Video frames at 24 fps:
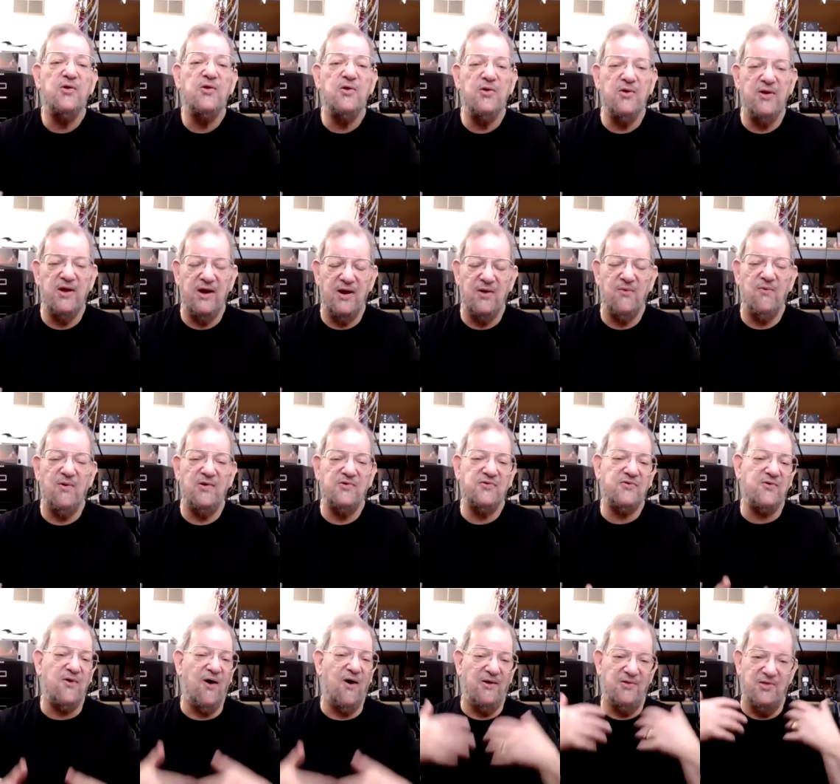you need
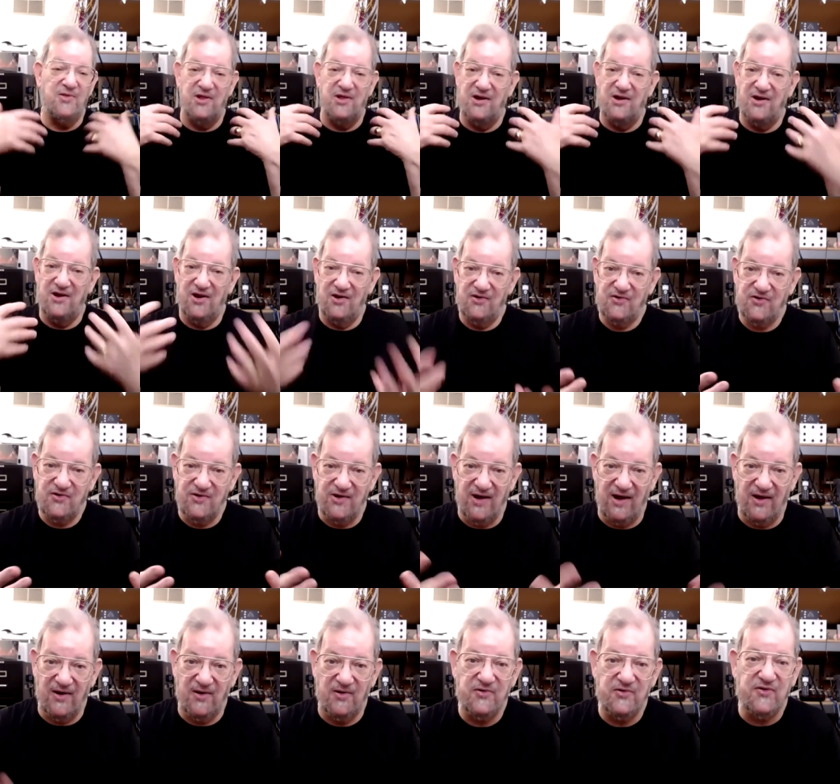what's called an
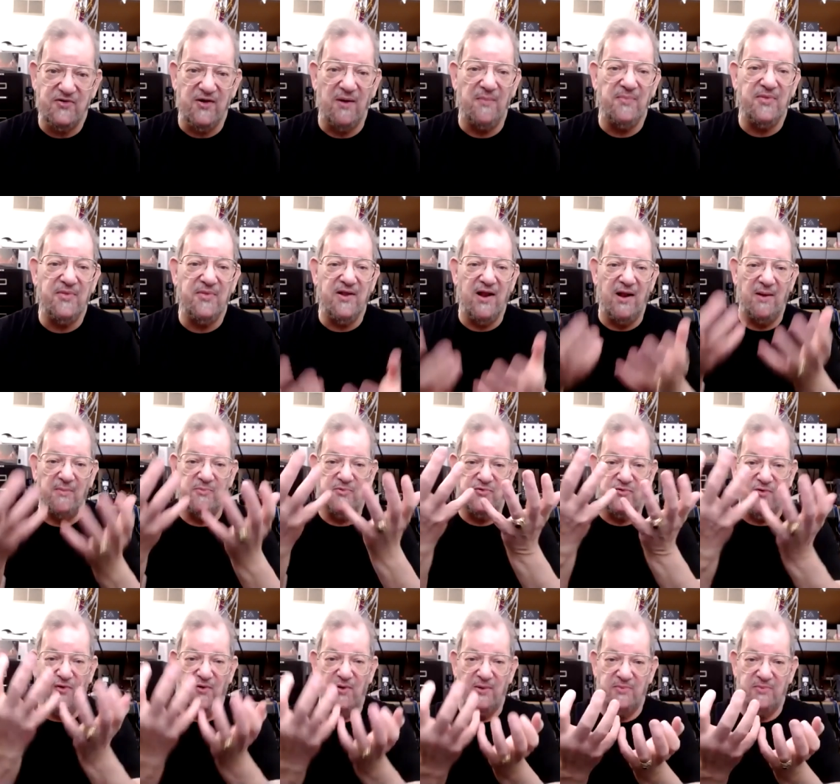initiator, something that
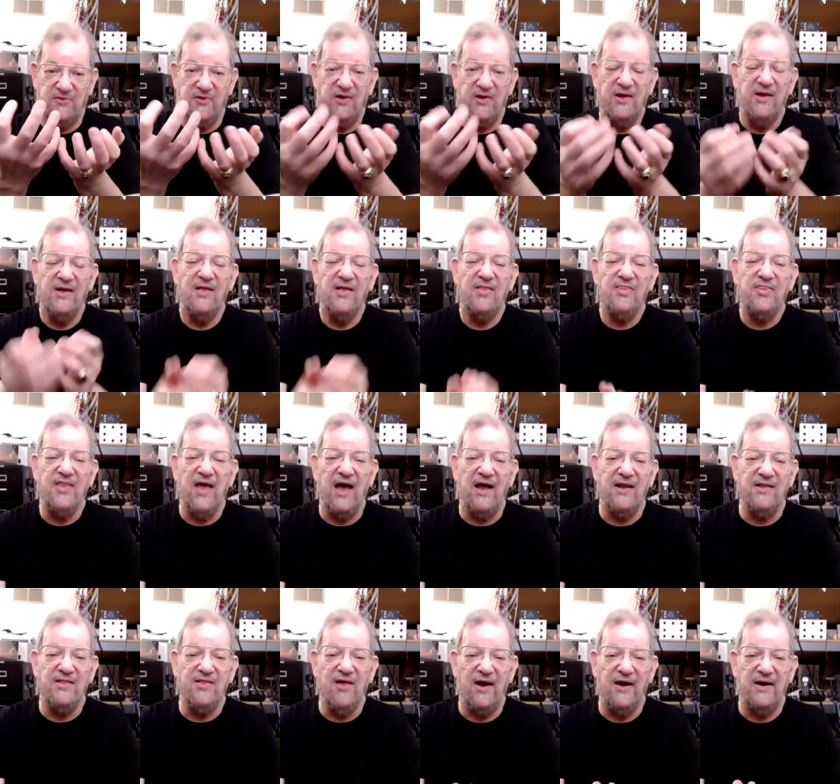absorbs
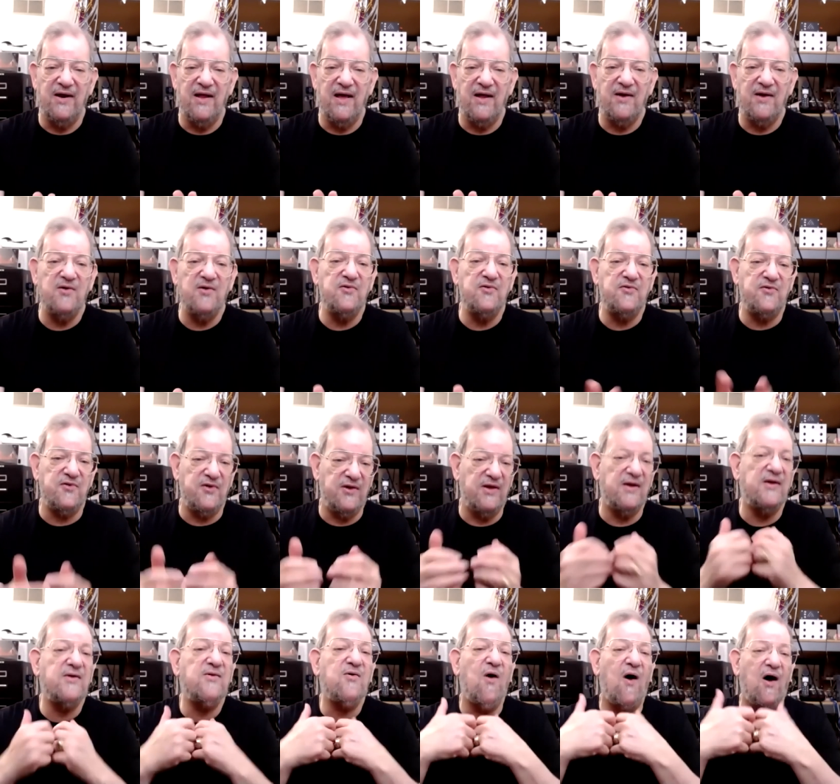that light energy
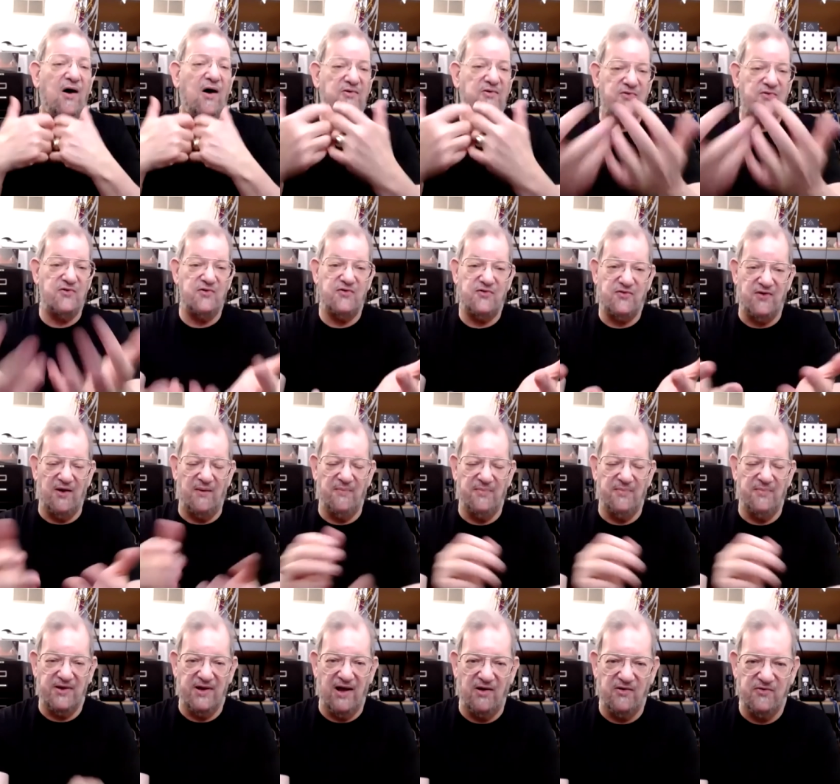and causes
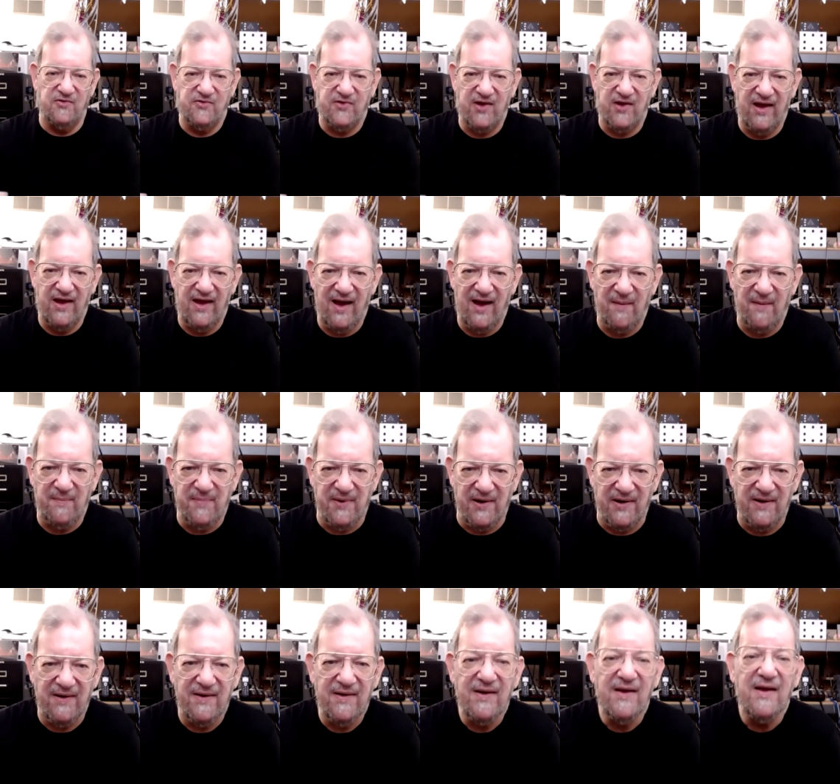something else to
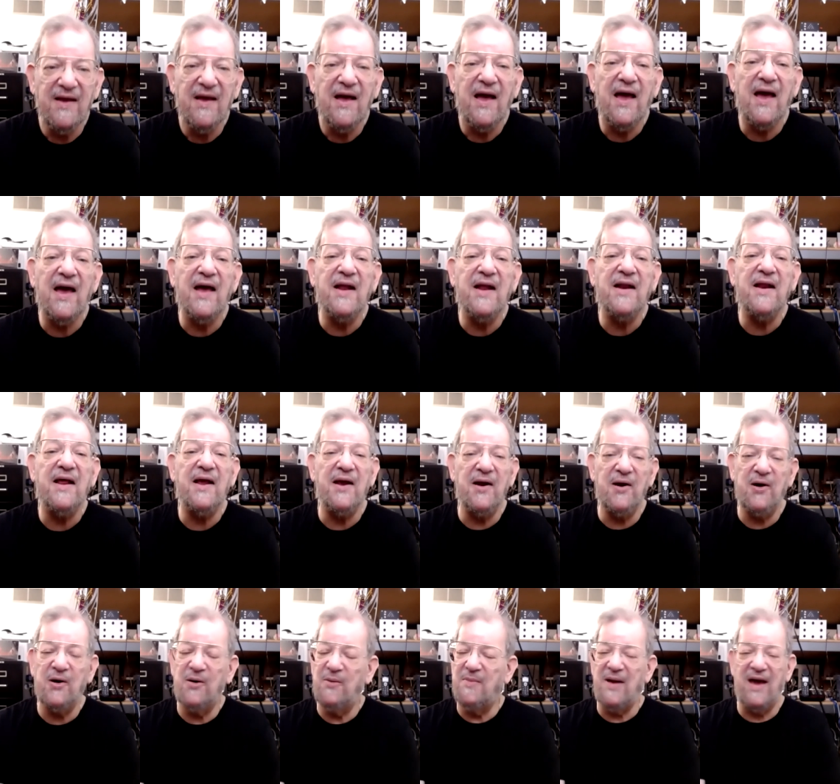happen. And
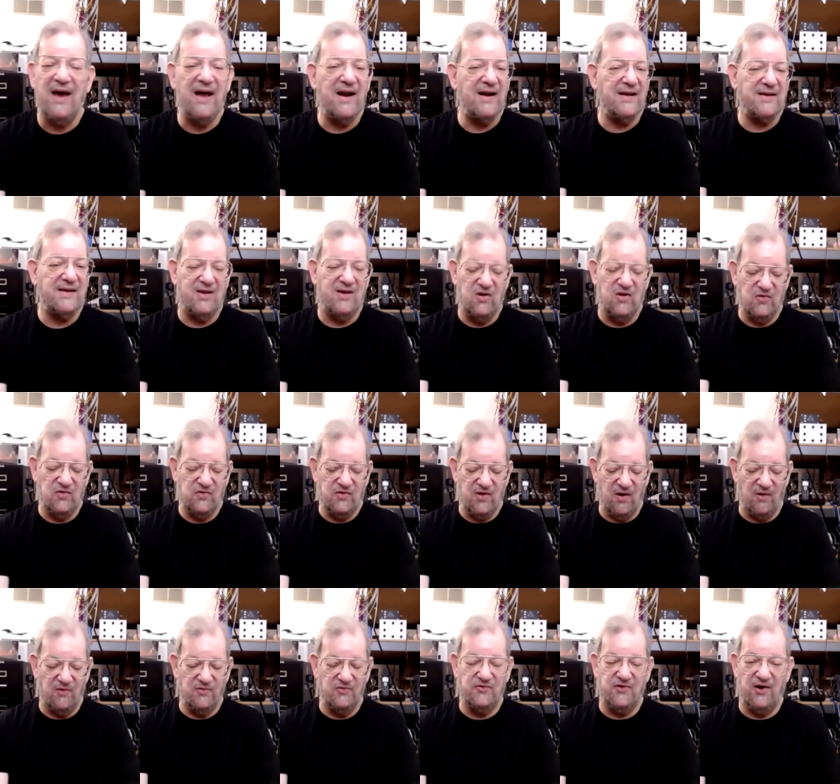aromatic
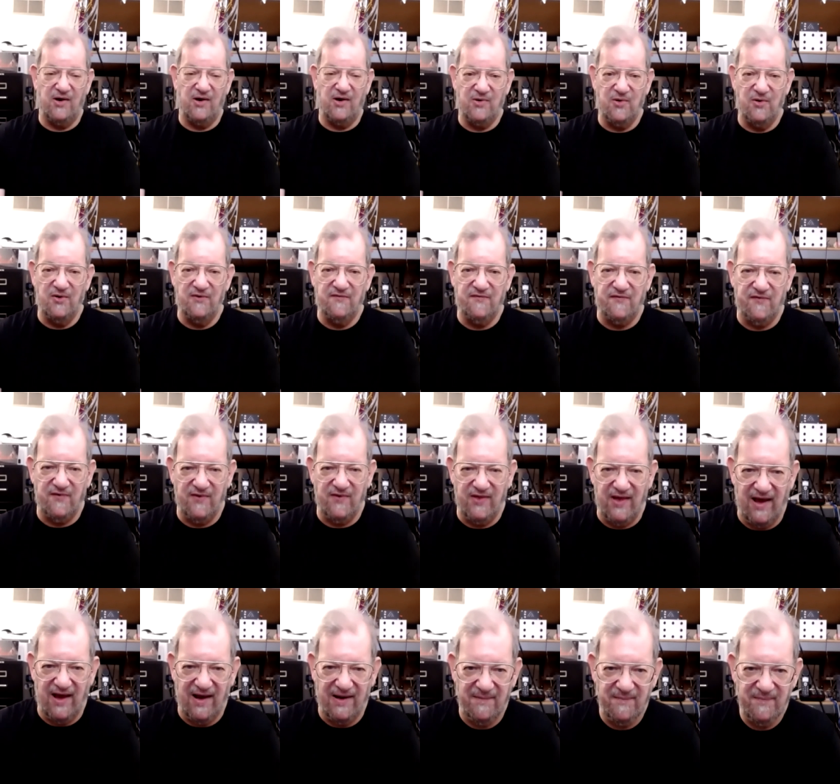ketones are good for
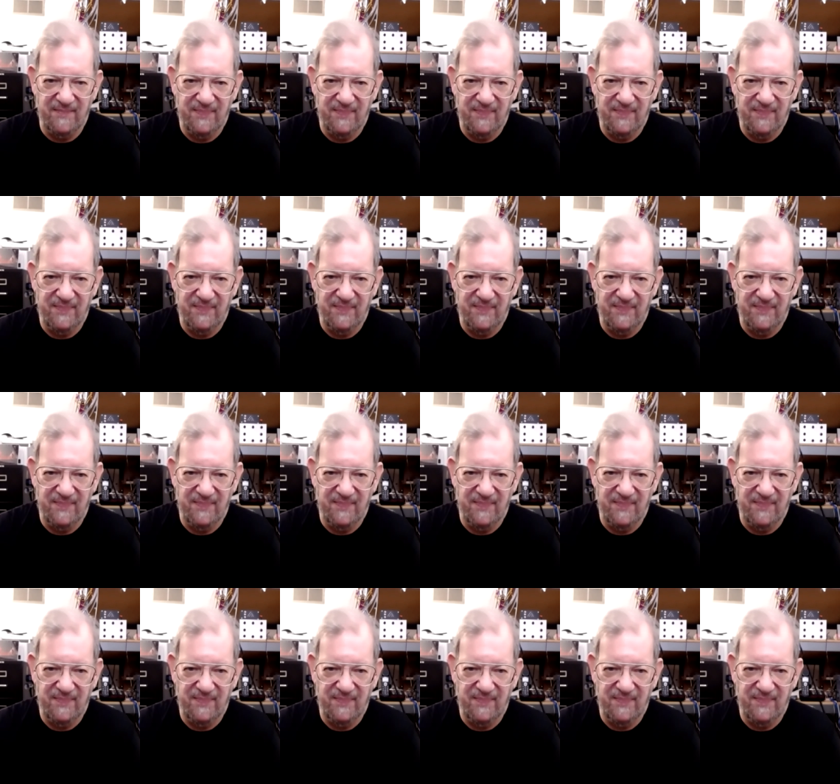that.